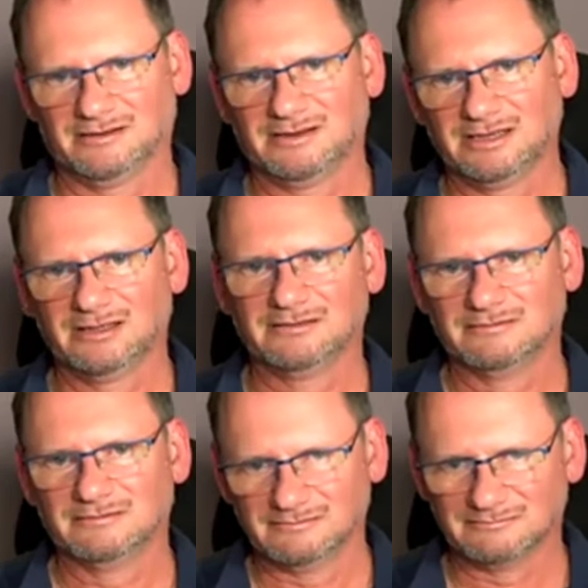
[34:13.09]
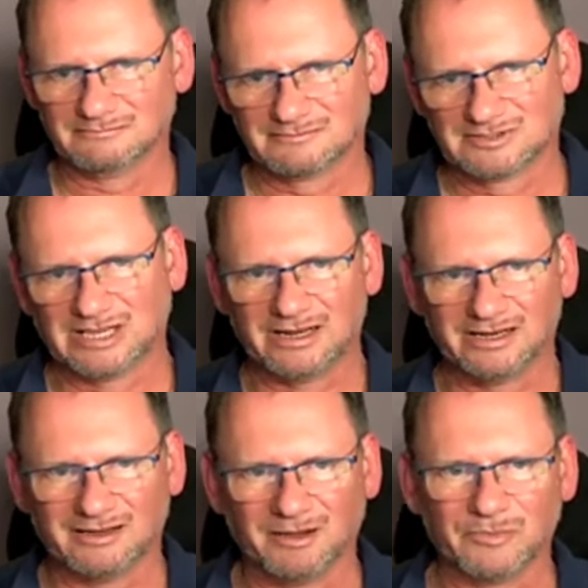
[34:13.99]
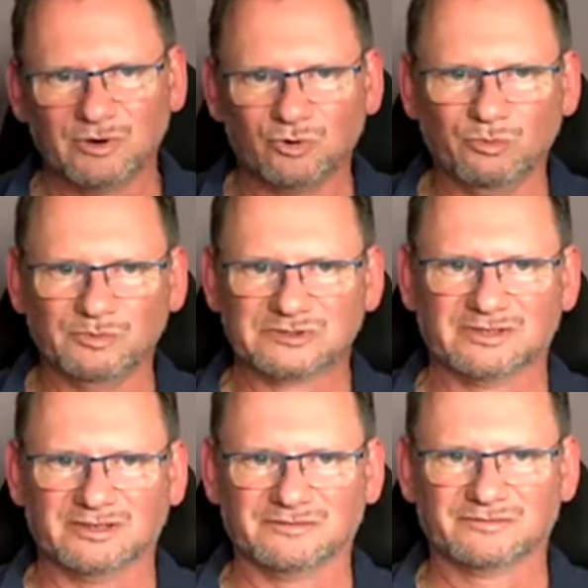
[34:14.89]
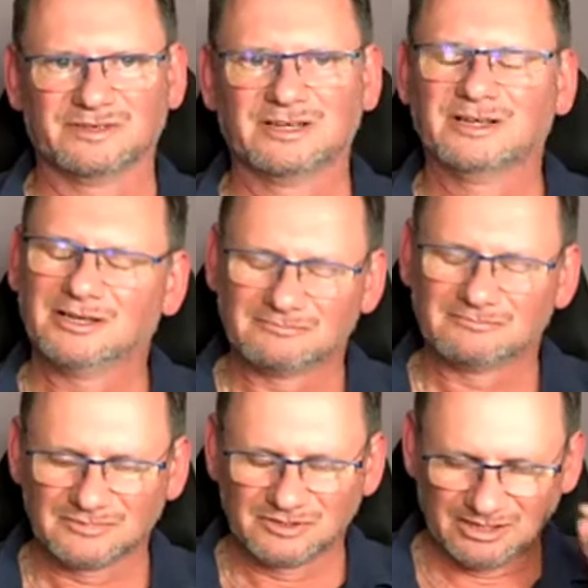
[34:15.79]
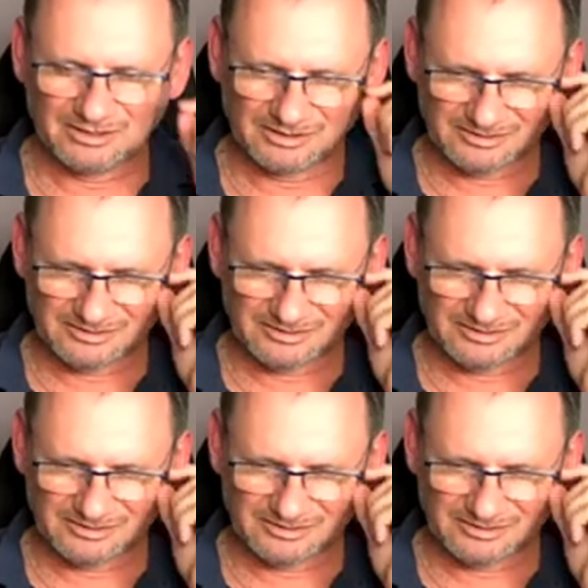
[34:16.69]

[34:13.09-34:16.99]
in tidying up the room stuff, then it's